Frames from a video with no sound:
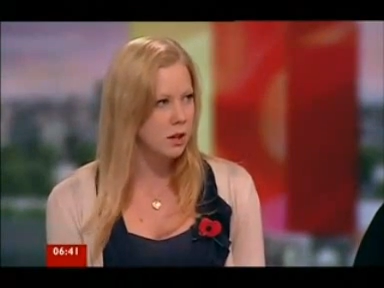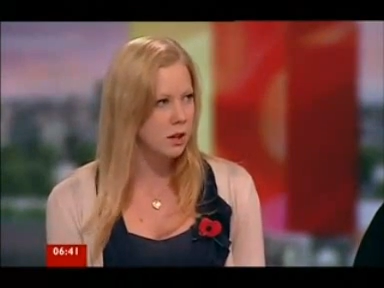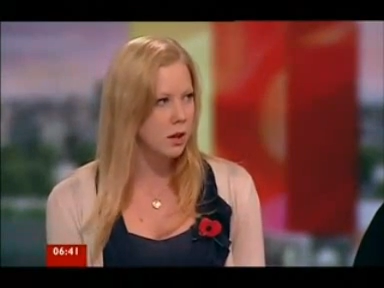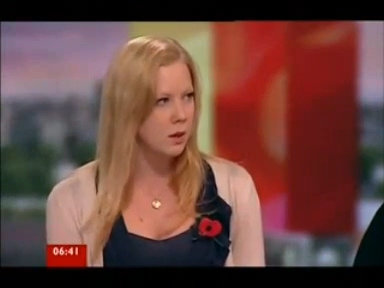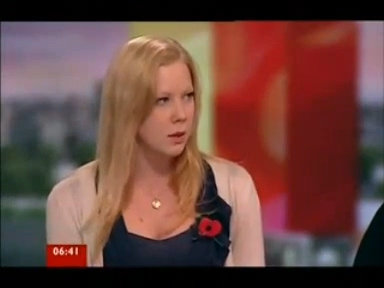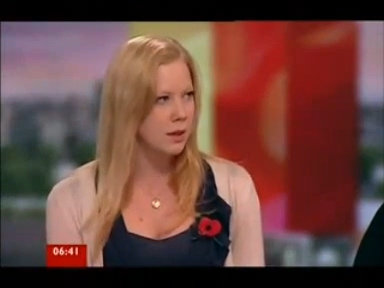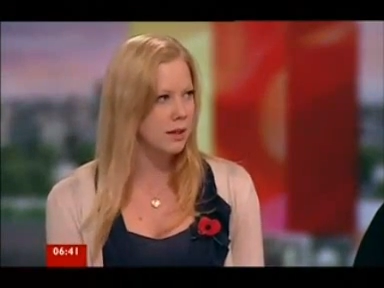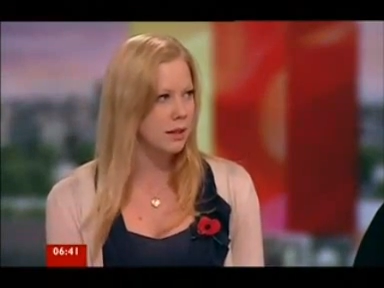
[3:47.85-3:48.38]

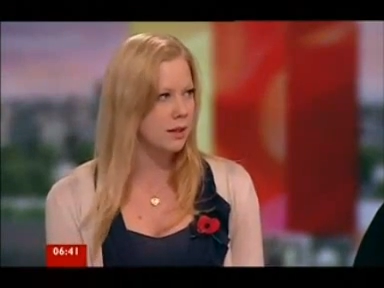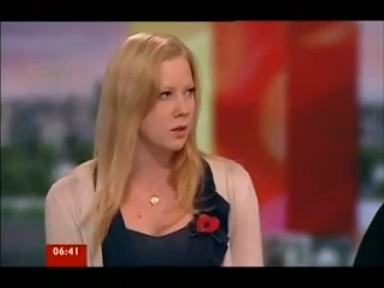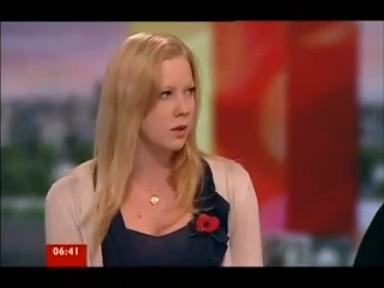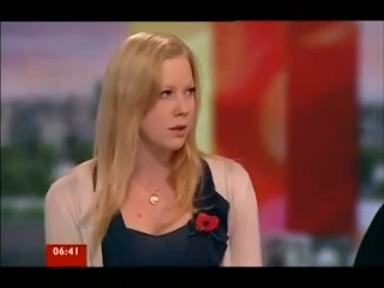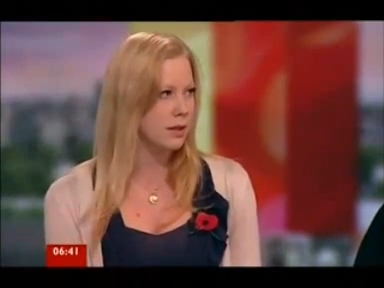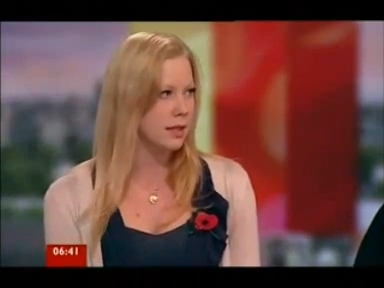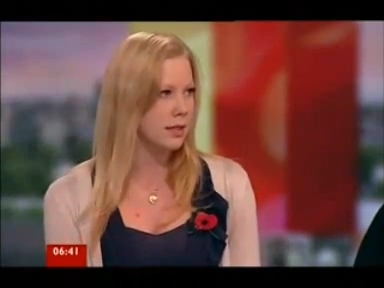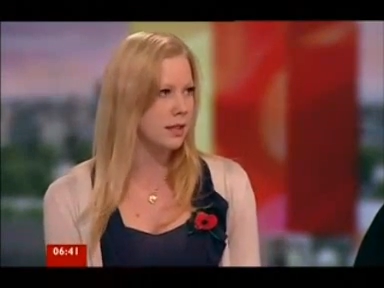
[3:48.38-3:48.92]
It's not
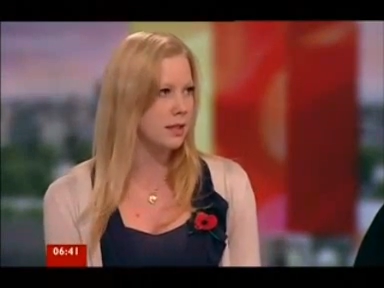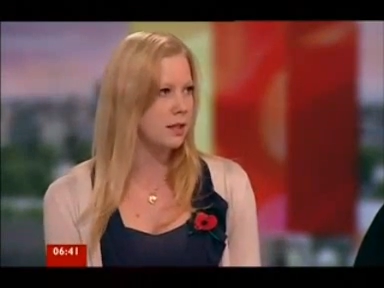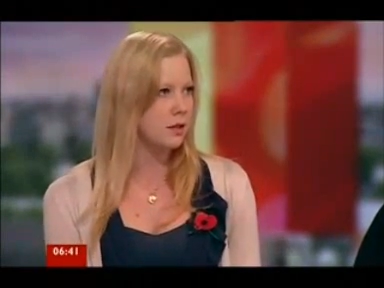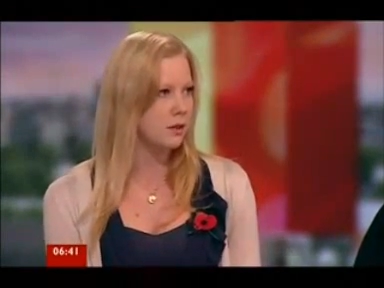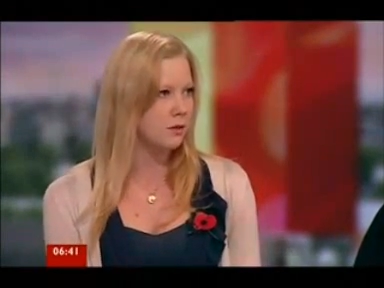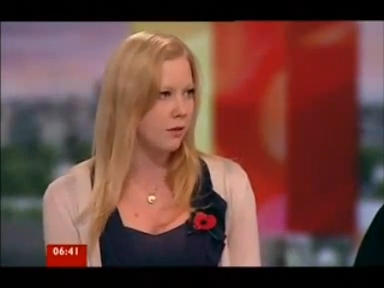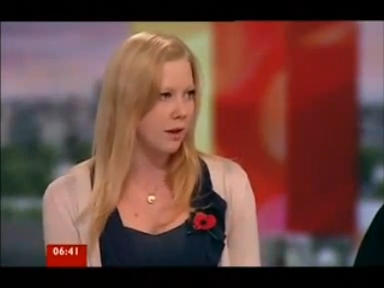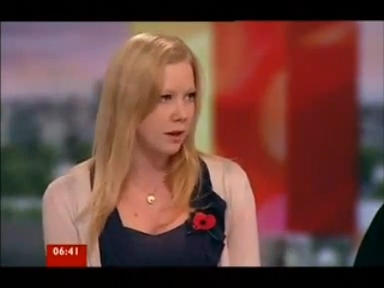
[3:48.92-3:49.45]
as easy
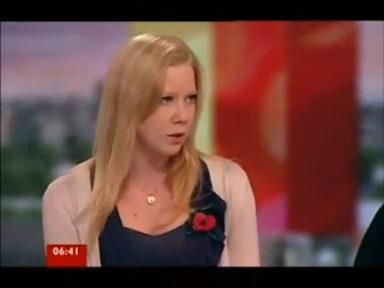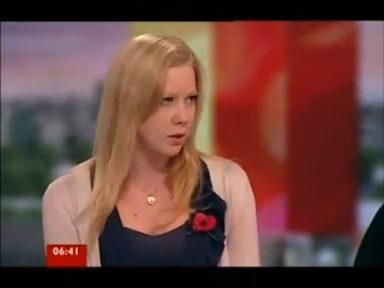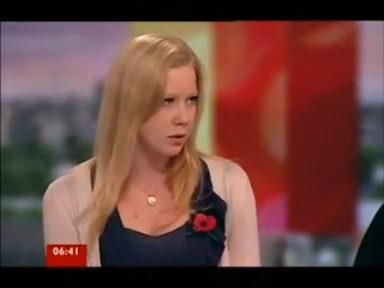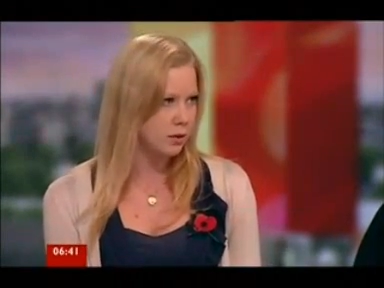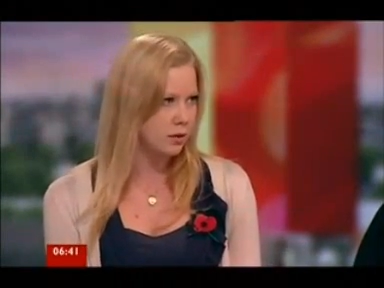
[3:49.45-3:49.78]
to